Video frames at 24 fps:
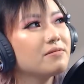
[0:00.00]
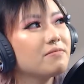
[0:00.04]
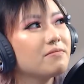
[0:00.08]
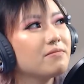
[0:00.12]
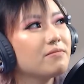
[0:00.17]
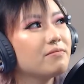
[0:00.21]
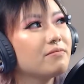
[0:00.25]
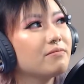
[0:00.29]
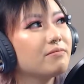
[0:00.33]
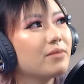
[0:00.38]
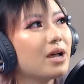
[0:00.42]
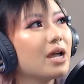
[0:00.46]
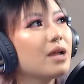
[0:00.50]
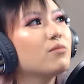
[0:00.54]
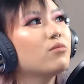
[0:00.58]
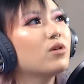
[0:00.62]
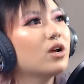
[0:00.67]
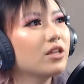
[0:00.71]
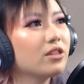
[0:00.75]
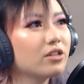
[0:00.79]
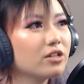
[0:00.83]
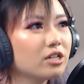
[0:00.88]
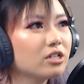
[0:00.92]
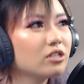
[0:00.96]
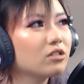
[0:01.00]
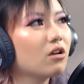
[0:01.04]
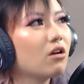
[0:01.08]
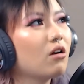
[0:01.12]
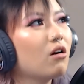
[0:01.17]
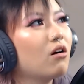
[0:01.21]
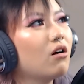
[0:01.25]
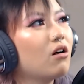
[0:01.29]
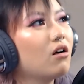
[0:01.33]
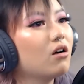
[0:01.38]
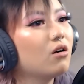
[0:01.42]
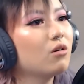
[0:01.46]
My brothers
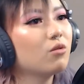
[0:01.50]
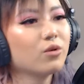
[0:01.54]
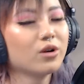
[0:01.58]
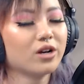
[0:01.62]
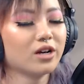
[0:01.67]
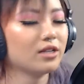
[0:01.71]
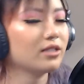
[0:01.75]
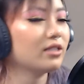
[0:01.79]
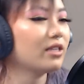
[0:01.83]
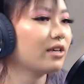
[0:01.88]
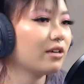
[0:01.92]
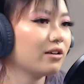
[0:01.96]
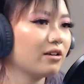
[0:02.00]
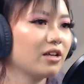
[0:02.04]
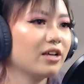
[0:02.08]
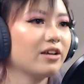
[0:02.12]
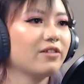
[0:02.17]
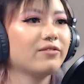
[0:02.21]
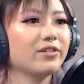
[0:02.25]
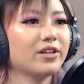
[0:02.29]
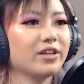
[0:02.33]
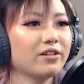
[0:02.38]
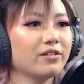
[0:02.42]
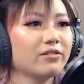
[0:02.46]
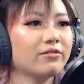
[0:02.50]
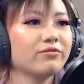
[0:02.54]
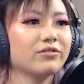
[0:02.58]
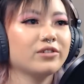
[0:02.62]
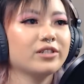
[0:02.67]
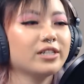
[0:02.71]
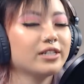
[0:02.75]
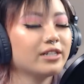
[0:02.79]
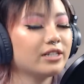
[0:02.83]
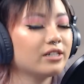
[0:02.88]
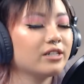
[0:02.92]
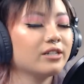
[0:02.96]
all work. They all have like
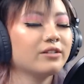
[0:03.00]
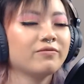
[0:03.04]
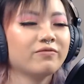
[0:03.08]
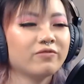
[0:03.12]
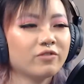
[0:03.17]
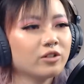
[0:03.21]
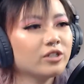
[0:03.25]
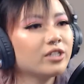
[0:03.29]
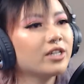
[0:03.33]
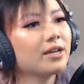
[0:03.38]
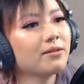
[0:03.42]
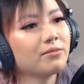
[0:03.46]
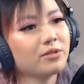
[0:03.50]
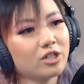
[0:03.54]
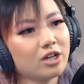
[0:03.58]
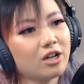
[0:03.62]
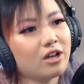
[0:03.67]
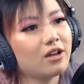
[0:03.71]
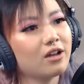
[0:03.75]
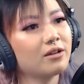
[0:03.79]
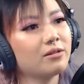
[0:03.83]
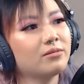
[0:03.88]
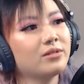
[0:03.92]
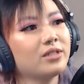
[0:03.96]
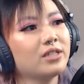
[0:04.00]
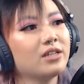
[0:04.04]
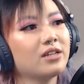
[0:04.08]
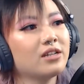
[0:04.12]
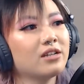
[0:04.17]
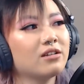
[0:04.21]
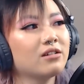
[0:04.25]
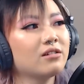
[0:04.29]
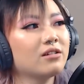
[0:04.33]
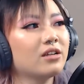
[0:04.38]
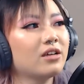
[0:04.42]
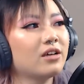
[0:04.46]
really good full-time jobs,
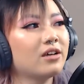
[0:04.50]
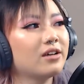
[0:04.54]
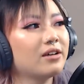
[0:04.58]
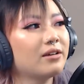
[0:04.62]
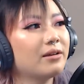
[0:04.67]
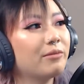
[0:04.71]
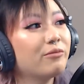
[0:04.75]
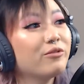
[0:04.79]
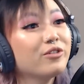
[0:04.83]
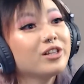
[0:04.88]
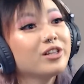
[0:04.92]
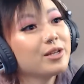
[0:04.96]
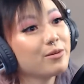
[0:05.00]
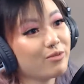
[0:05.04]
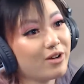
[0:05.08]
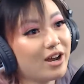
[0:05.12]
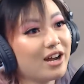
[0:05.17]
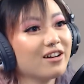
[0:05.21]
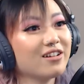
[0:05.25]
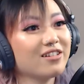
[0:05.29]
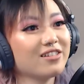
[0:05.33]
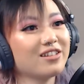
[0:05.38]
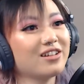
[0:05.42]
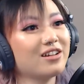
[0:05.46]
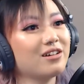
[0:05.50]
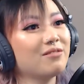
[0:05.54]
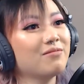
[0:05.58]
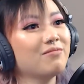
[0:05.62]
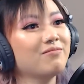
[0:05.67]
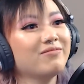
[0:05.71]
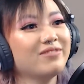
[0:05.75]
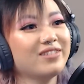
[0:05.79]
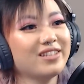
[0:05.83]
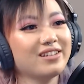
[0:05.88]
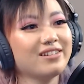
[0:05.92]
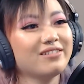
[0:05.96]
and I'm really proud of
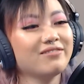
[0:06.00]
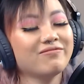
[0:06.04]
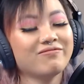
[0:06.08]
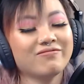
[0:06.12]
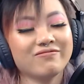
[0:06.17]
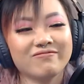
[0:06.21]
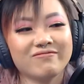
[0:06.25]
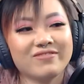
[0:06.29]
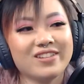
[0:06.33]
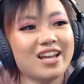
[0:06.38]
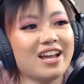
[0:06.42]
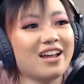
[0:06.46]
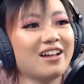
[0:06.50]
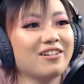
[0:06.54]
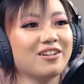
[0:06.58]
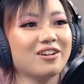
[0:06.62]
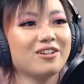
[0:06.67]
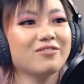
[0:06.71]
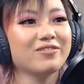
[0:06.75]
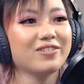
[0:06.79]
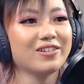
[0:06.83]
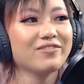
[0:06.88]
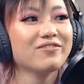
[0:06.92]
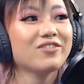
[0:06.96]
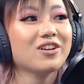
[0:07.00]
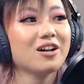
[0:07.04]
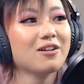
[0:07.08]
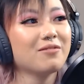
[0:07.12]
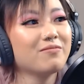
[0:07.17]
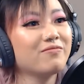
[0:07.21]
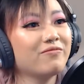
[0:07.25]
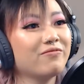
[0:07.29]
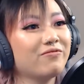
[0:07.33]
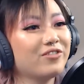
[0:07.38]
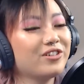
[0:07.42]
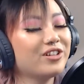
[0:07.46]
them. They've
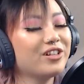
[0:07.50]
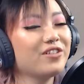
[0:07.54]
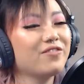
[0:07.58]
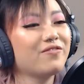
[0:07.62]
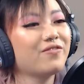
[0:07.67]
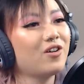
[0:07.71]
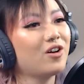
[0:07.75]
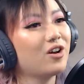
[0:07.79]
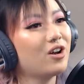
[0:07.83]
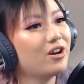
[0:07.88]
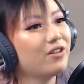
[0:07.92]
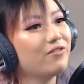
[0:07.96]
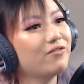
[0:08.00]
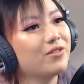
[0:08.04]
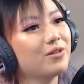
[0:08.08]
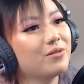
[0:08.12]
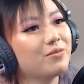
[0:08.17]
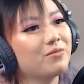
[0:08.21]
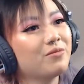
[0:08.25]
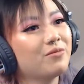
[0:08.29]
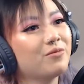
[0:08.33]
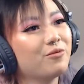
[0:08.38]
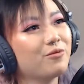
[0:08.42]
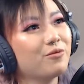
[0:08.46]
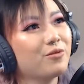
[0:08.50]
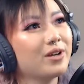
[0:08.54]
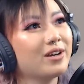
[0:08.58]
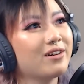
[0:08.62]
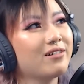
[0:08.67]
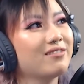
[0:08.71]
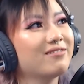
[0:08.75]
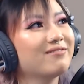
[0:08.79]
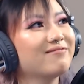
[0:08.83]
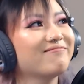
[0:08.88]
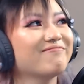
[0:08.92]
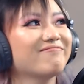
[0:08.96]
come really far from
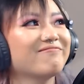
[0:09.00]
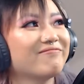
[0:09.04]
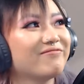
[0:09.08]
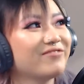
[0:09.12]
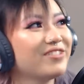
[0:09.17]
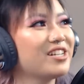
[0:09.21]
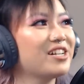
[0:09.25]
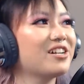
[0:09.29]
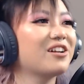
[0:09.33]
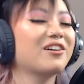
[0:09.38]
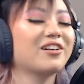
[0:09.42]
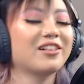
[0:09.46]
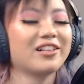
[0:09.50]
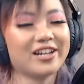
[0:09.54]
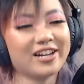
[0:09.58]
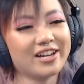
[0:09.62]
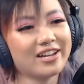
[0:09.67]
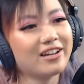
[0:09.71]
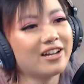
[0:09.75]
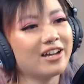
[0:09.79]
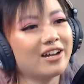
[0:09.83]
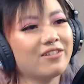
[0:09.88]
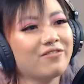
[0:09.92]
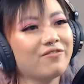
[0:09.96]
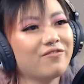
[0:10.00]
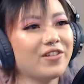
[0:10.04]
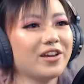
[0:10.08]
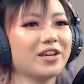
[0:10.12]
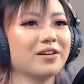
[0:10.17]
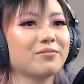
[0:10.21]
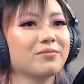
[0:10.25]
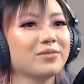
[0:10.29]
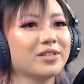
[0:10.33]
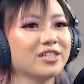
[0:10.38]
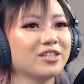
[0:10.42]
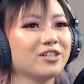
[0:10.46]
where, like our
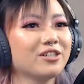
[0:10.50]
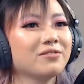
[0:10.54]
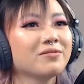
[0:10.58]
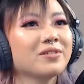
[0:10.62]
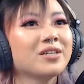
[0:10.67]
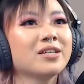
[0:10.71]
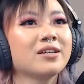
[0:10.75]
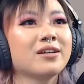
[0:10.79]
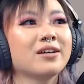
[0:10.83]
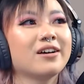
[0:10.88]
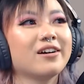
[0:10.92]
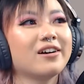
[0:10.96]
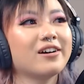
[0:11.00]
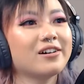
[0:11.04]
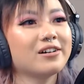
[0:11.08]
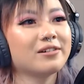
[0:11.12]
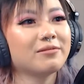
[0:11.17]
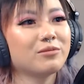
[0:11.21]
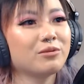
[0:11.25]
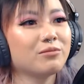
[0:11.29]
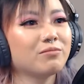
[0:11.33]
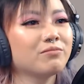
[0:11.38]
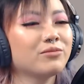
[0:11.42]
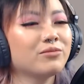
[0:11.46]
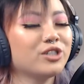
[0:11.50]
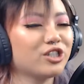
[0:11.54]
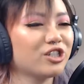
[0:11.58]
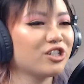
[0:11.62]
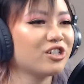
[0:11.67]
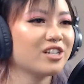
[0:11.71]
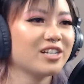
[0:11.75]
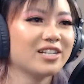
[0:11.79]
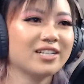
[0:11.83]
family journey and